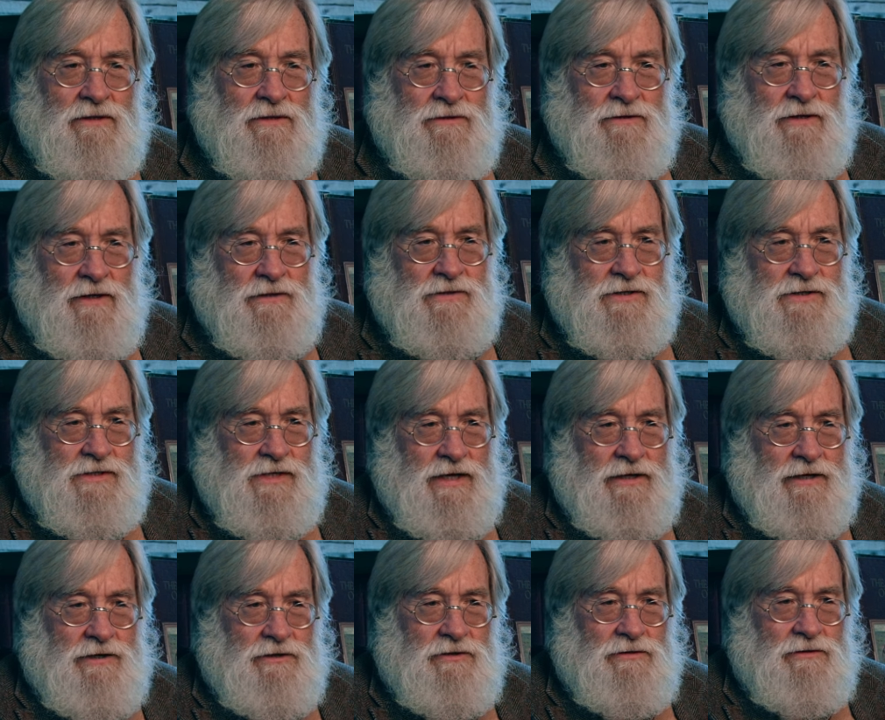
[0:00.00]
does is
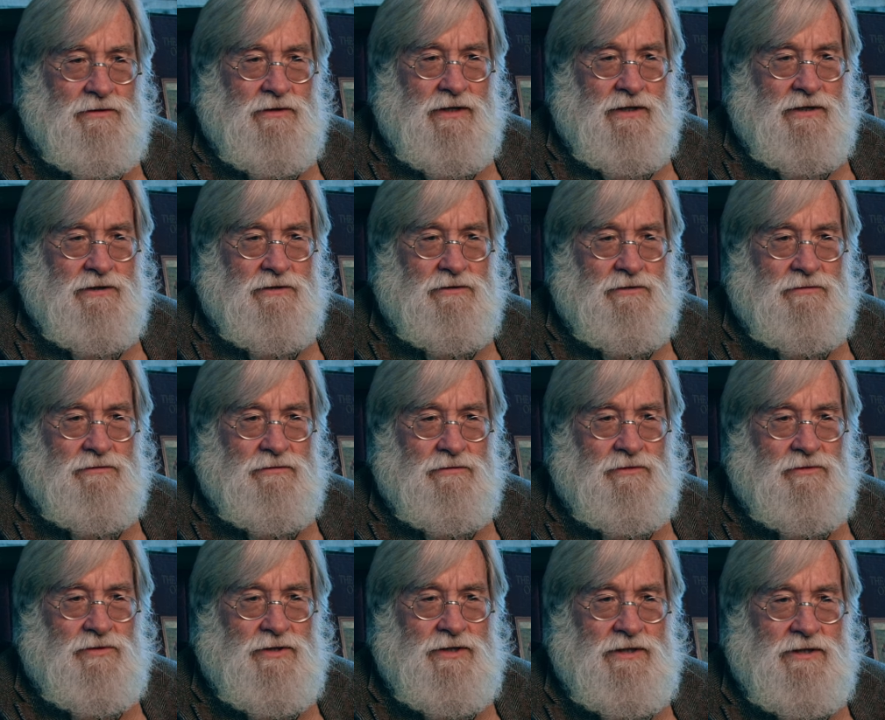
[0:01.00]
like a like a
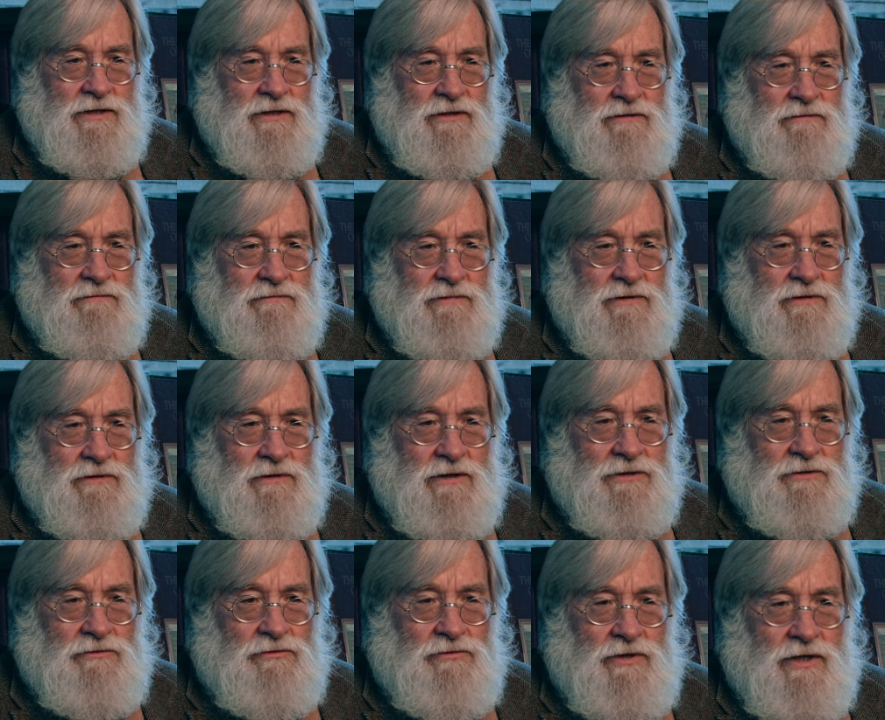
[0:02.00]
green a,
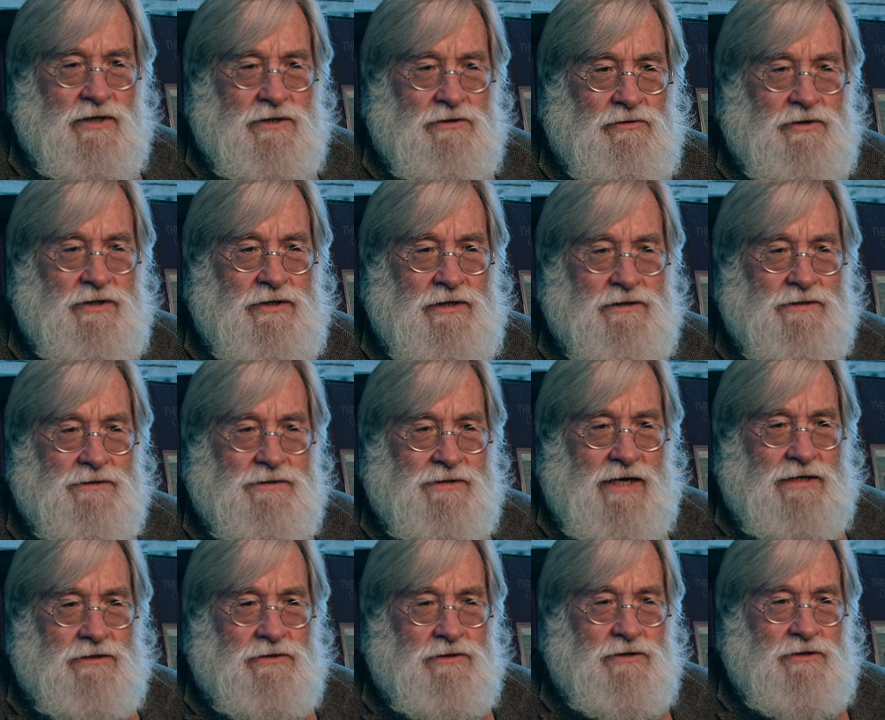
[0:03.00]
a green is
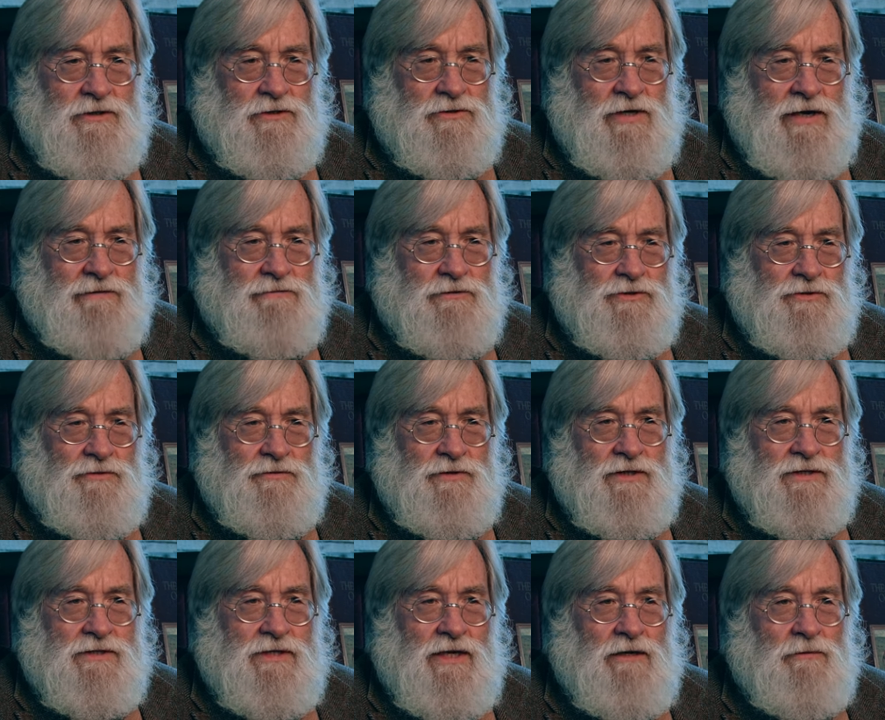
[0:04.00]
sat, you know travels through the
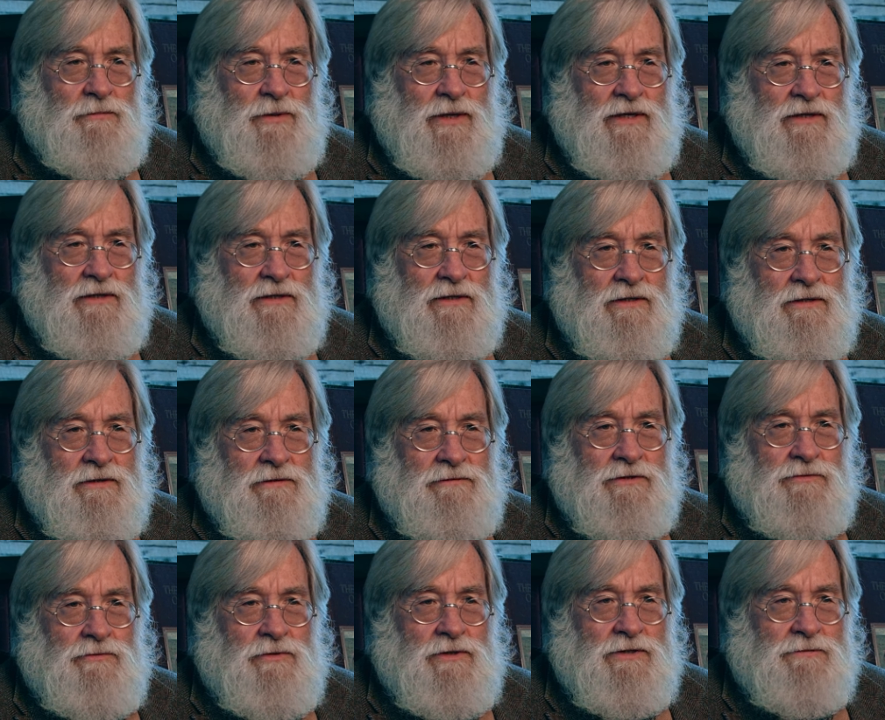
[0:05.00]
entire painting. In
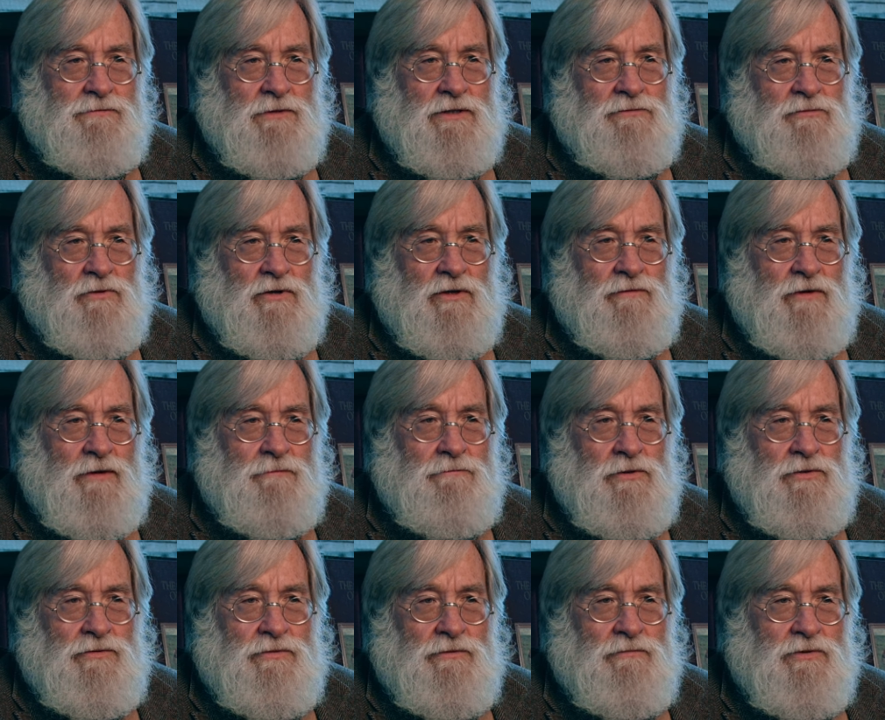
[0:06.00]
this one, it's much more of a
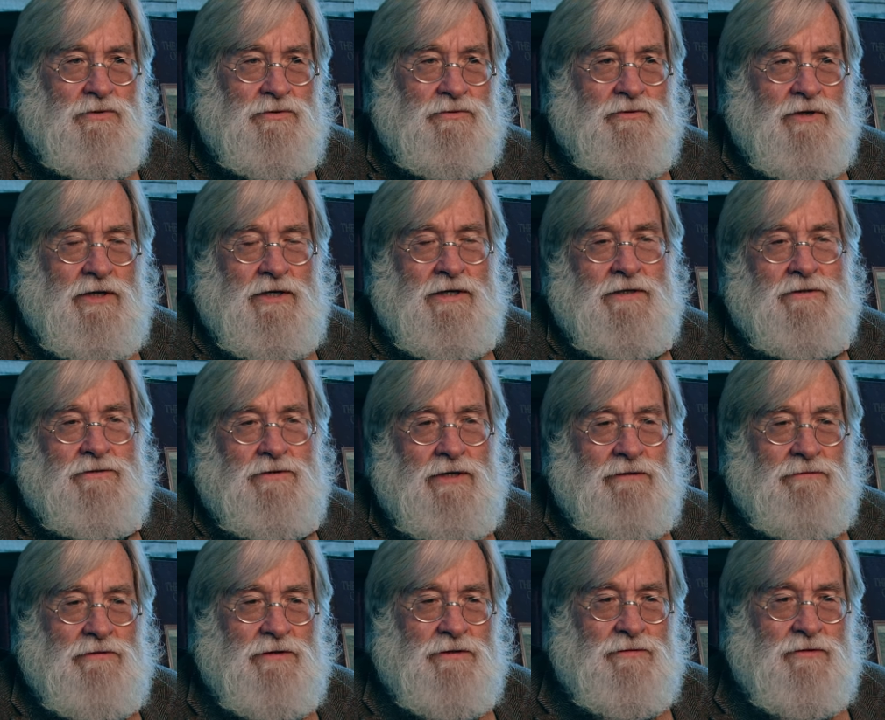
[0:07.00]
blue to blue gray
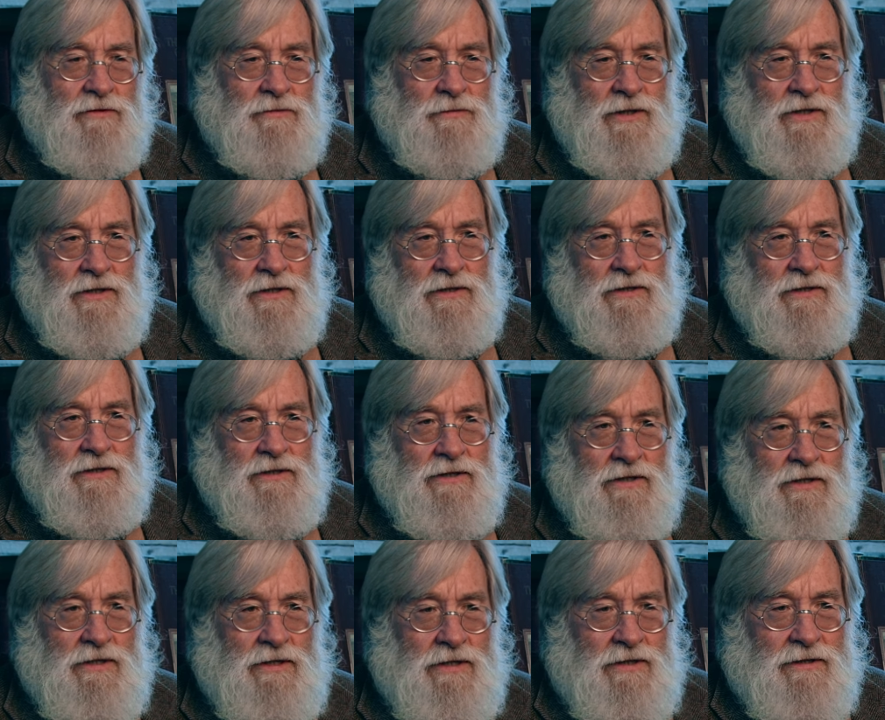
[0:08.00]
traveling through the painting.
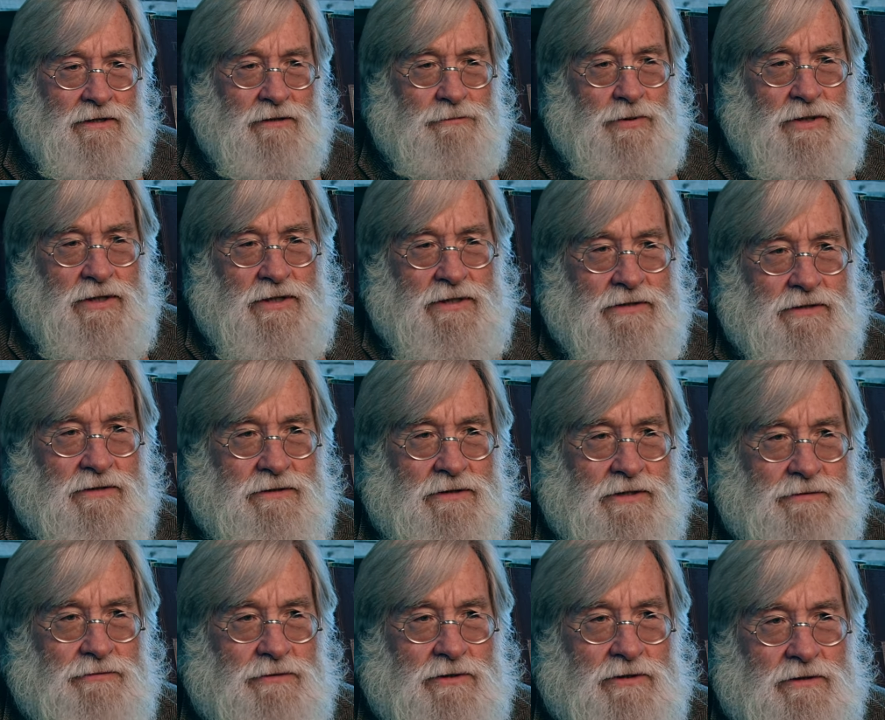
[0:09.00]
The pinks in
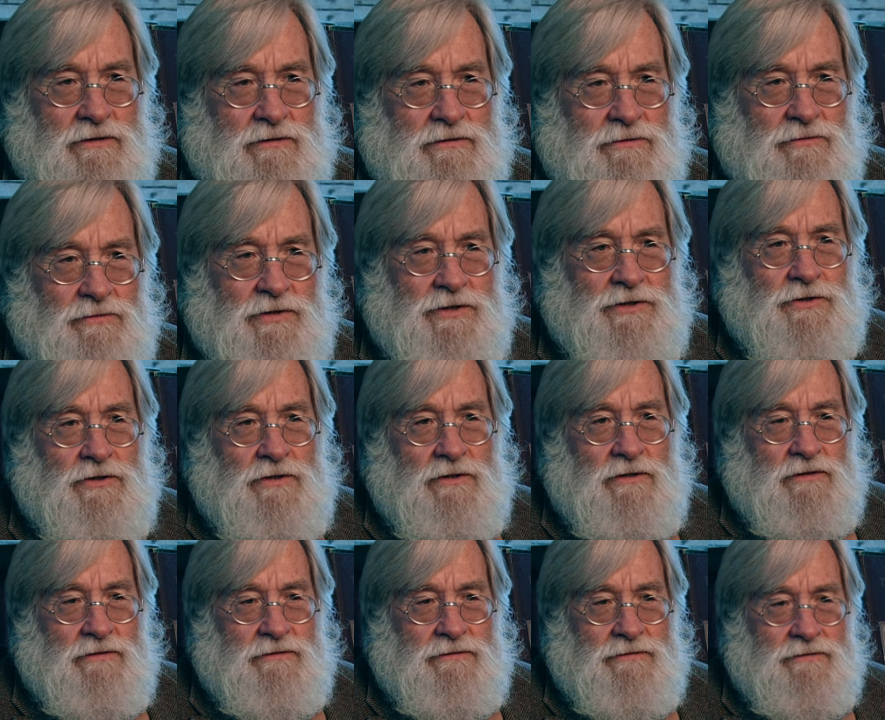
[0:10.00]
this one are richer.